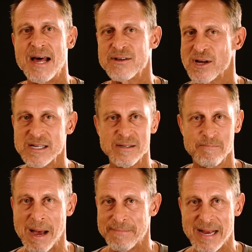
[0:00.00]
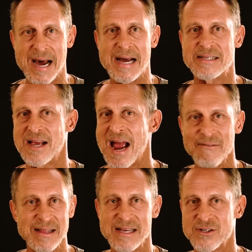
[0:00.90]
And there's all these peptides.
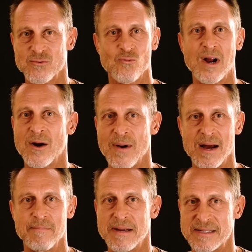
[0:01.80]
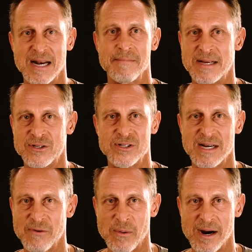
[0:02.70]
Everything's just running around sending
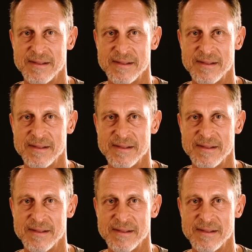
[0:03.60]
message everywhere.